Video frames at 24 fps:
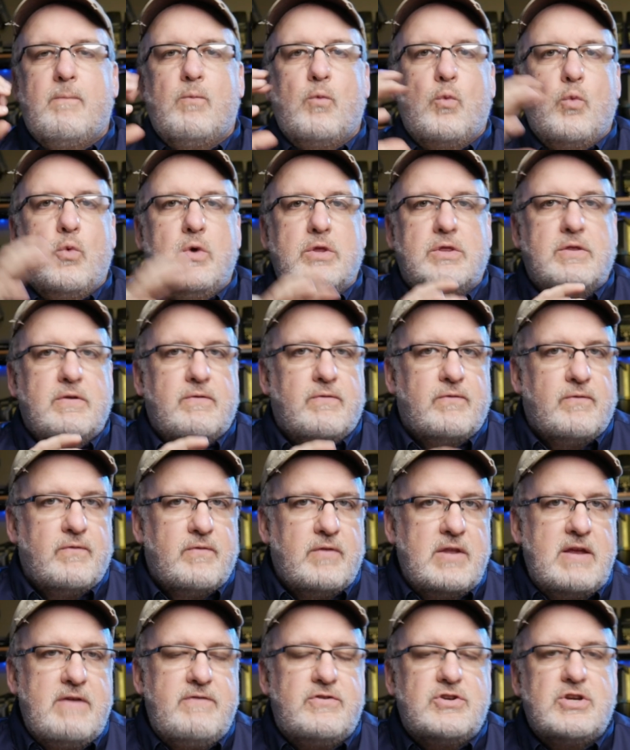with the
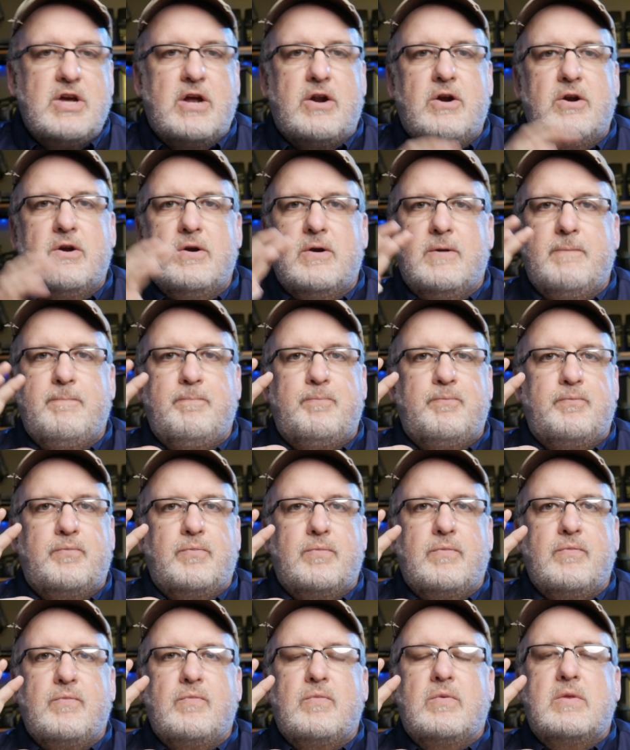leaf shutter,
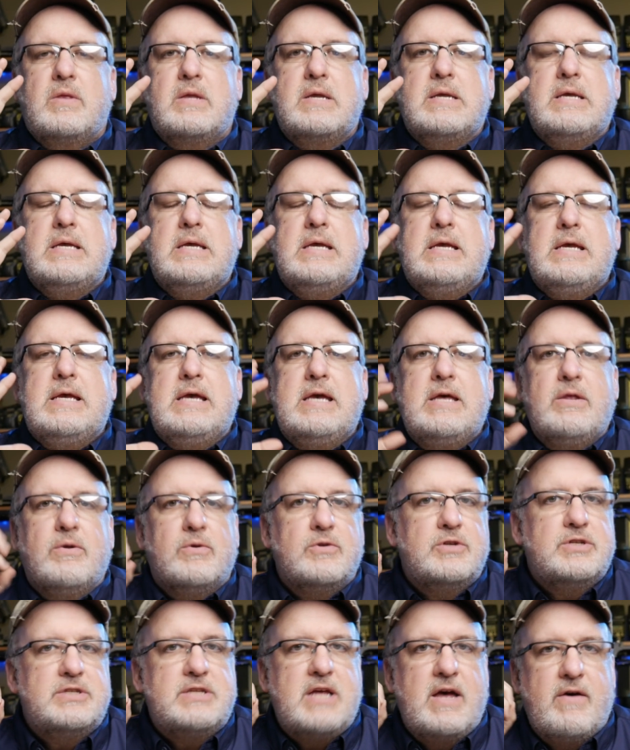
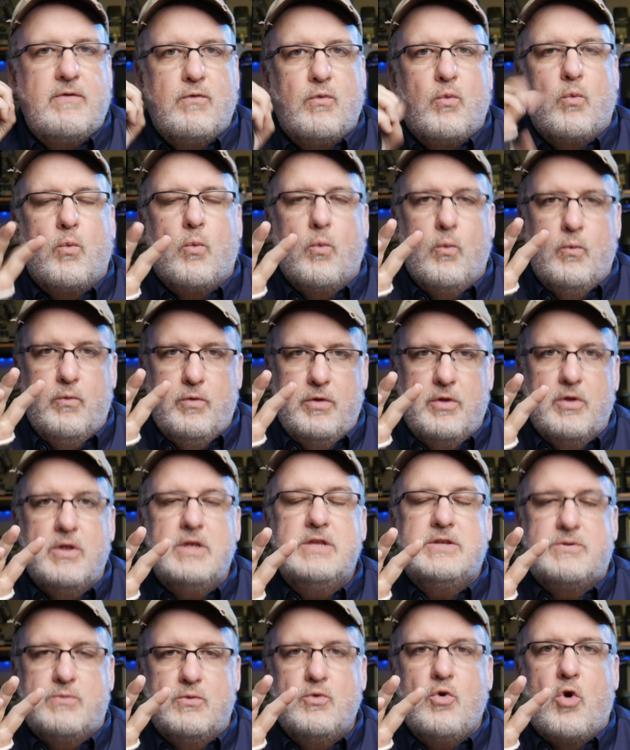it'll just have
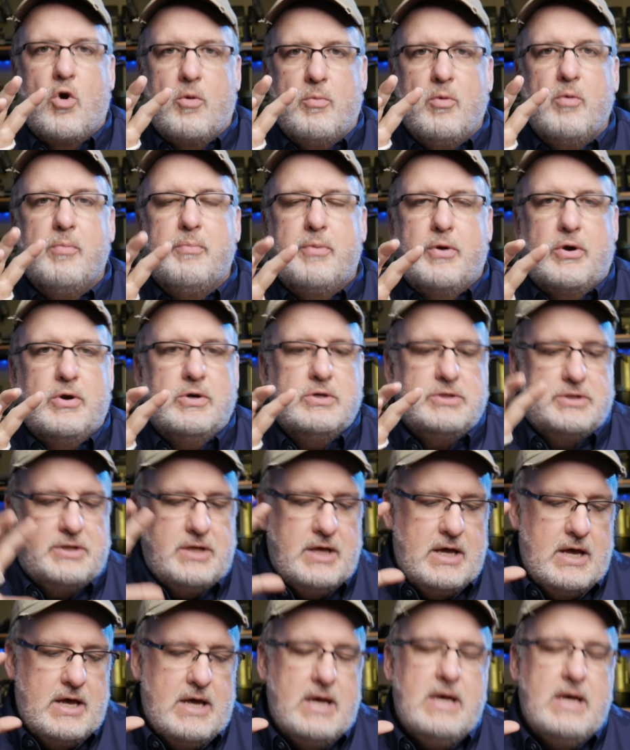its normal burst,